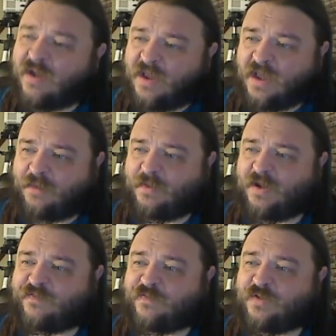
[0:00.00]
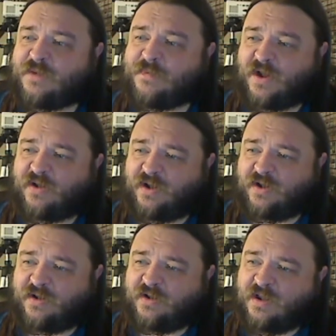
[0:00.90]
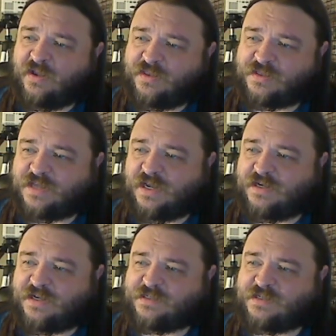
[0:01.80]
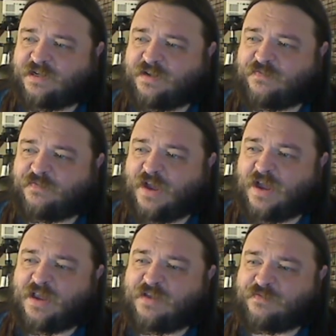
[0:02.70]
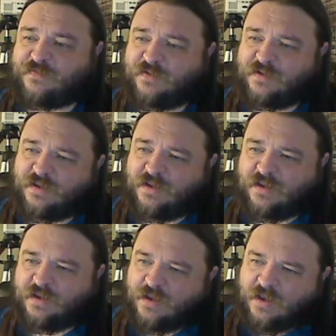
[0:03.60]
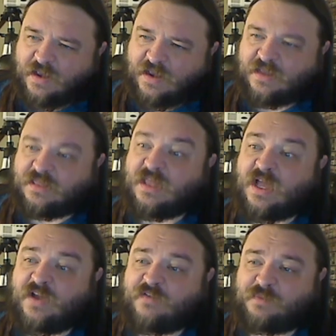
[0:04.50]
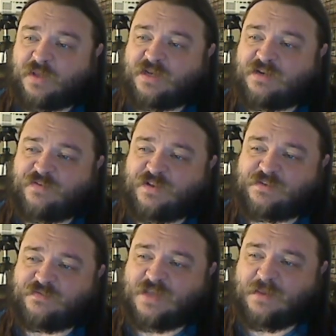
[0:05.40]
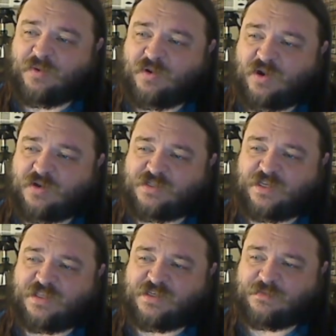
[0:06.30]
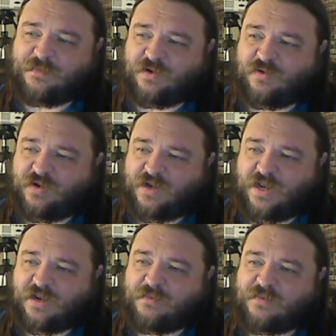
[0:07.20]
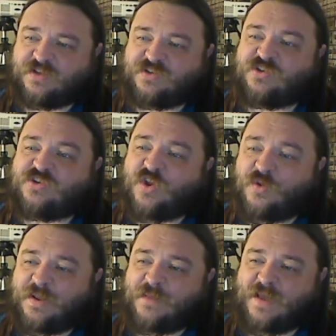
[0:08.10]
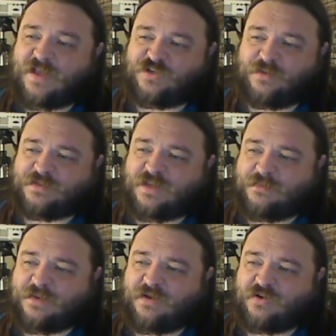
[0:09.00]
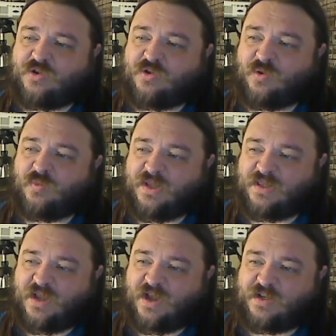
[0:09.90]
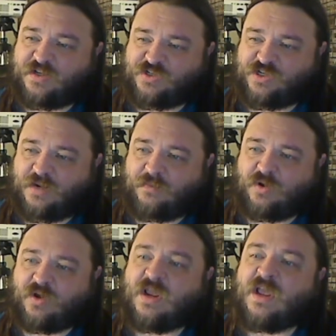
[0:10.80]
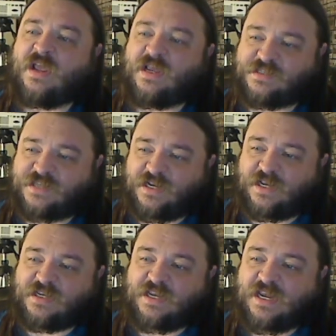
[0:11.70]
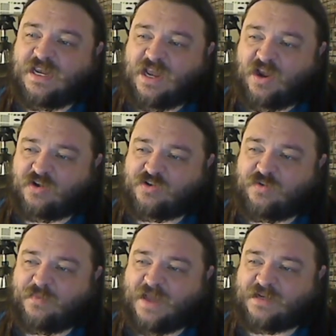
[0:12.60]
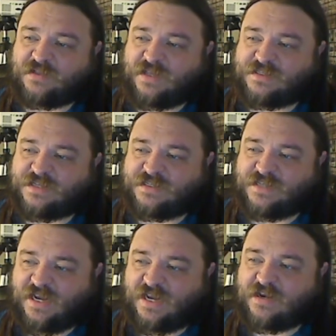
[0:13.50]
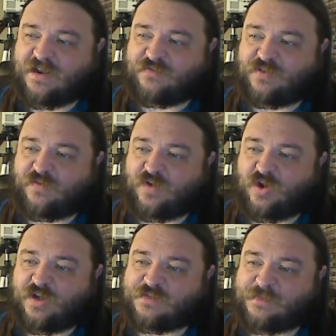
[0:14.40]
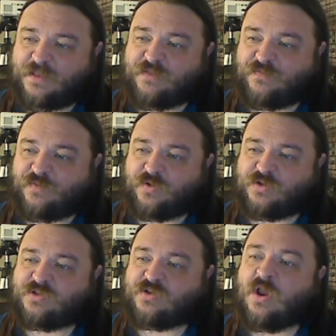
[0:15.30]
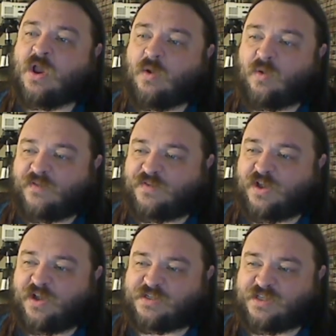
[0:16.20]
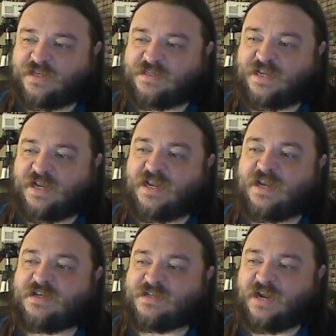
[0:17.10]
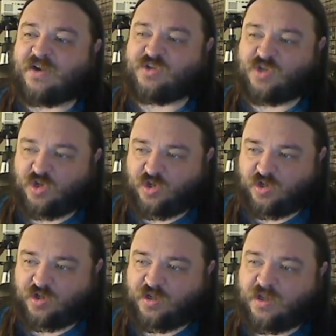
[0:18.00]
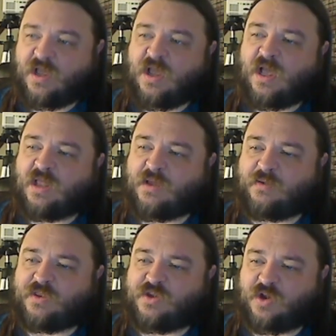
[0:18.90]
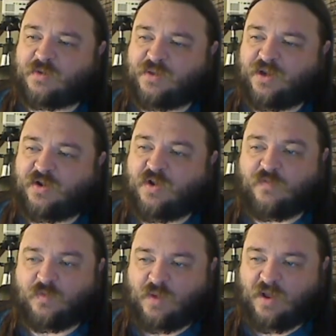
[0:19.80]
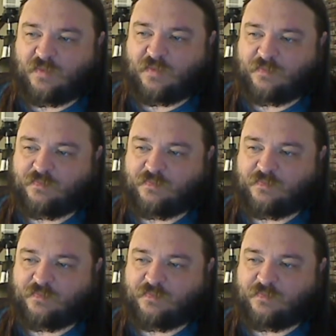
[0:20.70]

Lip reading: How about a free Barrier that's got a Destiny of 5? I love playing defensive tempo cards like this in my Court deck because so many matchups come down to who can win the audience chamber, and sending a key character back to Lightside's hand after they've already spent the Force will often cost Lightside an entire turn, allowing the Dark player to overwhelm them.